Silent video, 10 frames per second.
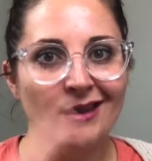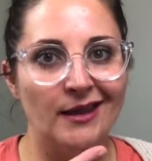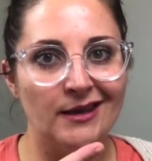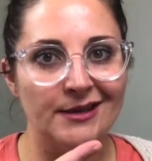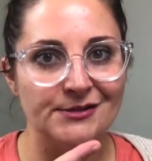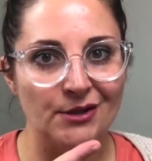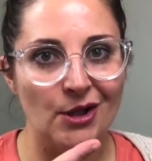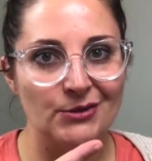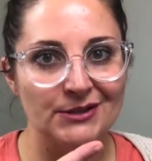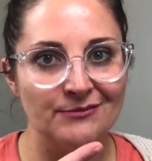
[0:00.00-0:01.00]
and kids'
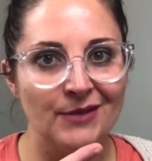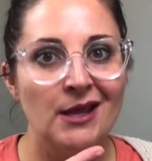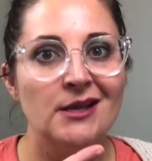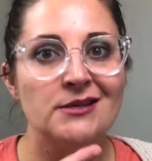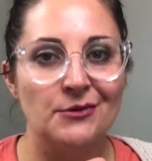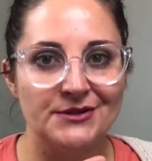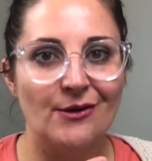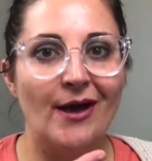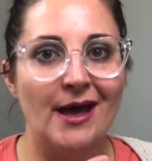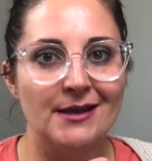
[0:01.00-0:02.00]
clothes. So let's
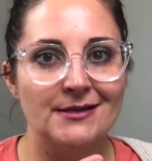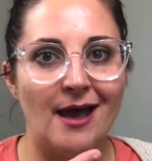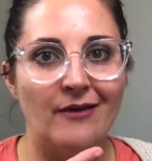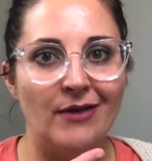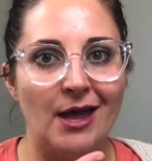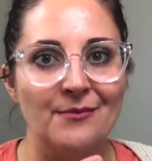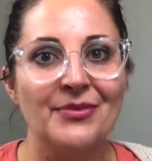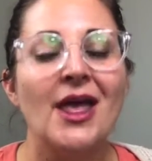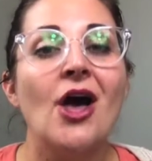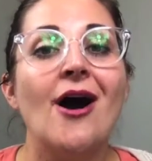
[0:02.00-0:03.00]
go ahead and dive in.
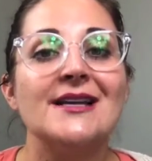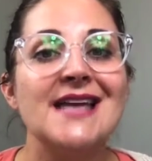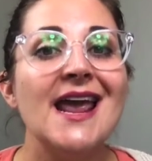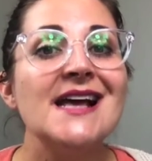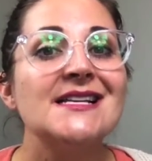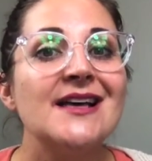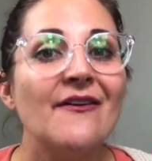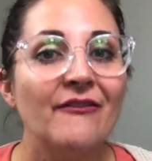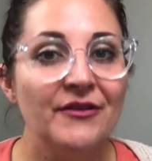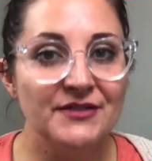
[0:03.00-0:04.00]
On day
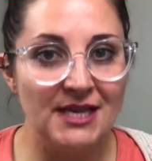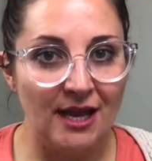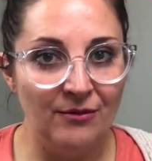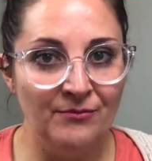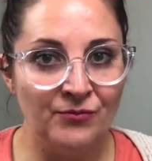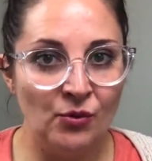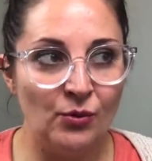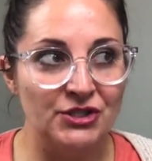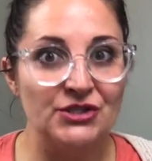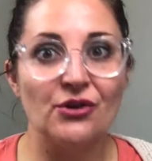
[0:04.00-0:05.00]
15,
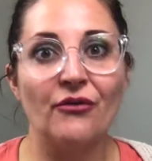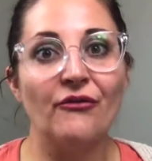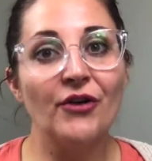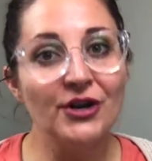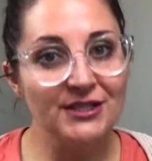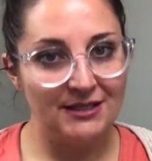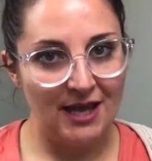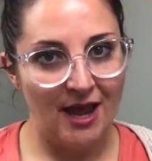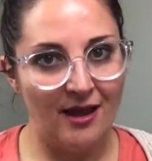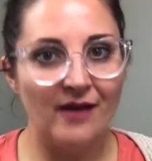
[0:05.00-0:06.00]
which is the first
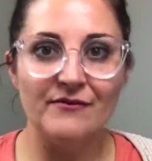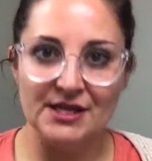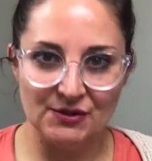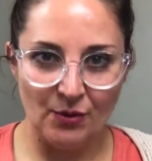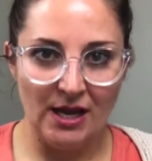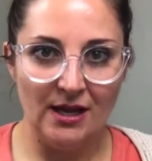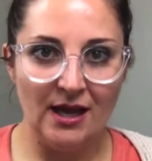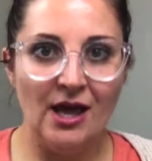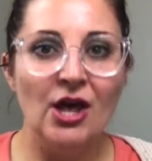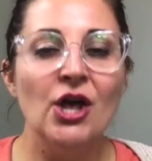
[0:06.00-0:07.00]
day of this week,
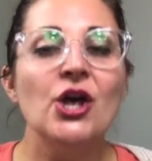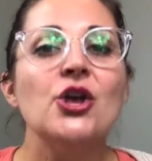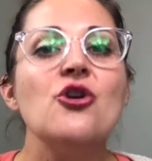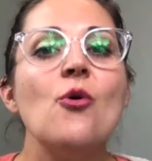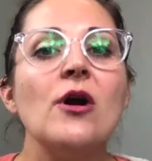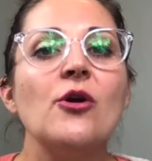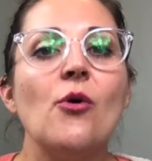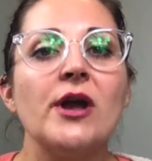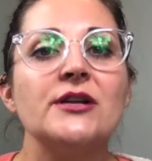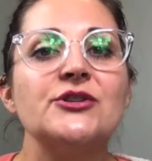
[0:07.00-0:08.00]
you are
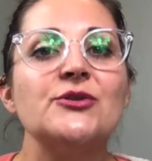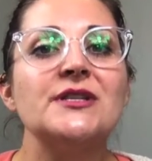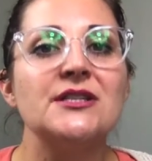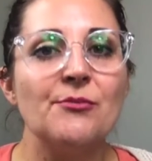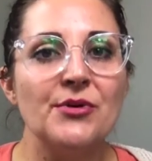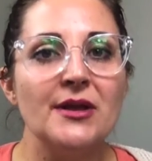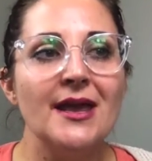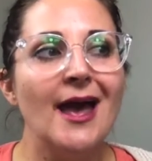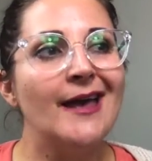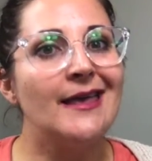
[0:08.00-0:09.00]
going to
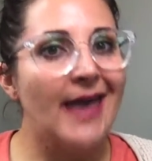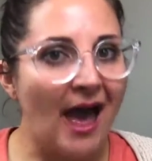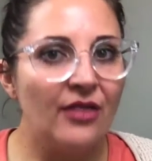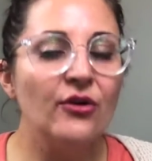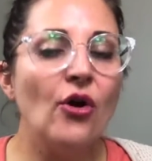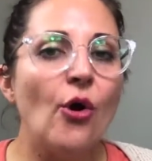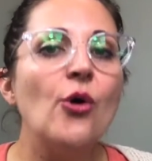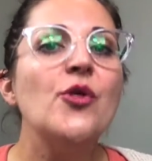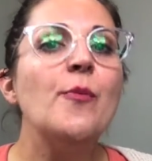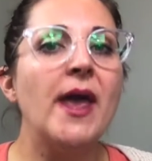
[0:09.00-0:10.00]
simply gather
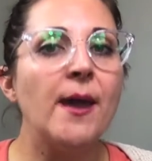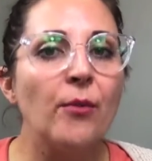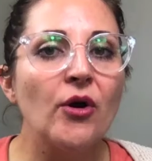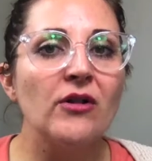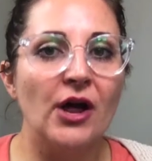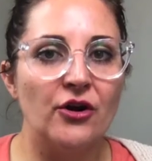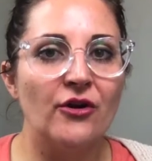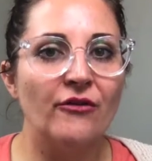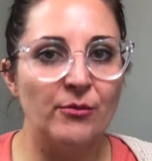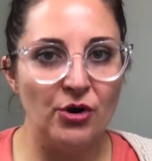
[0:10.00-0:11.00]
all the paper
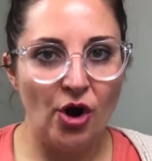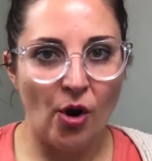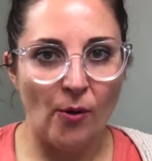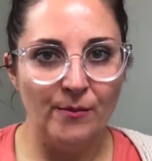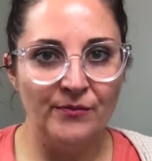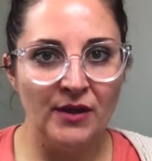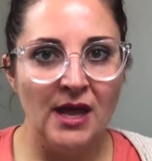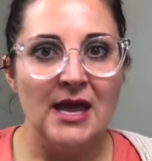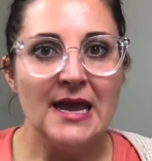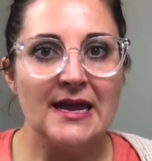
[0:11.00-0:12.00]
clutter from your home,
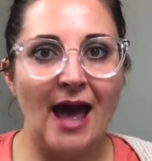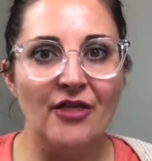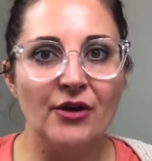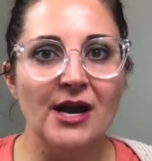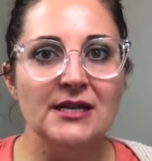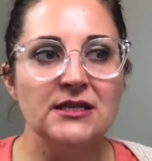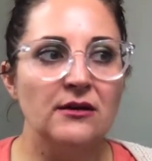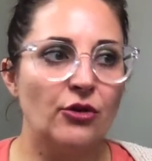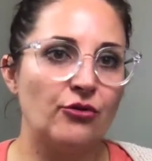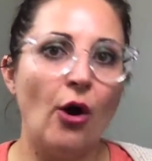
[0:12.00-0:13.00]
gather it,
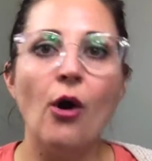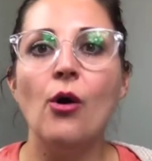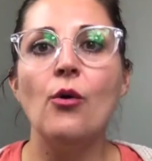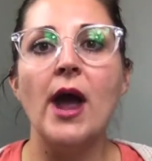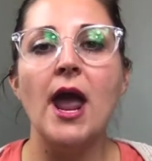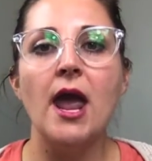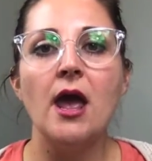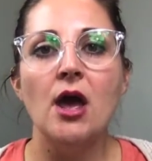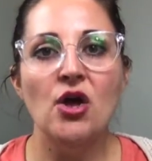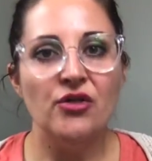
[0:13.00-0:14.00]
throw
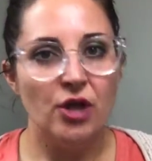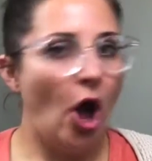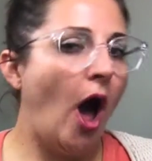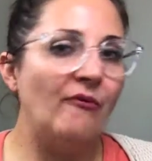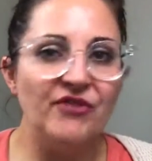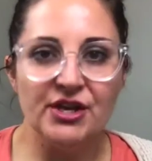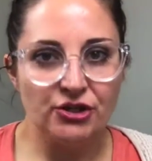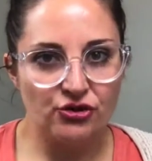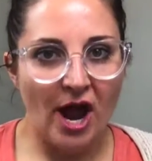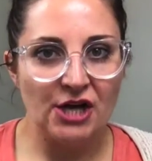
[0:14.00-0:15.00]
away the obvious
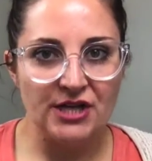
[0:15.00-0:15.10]
trash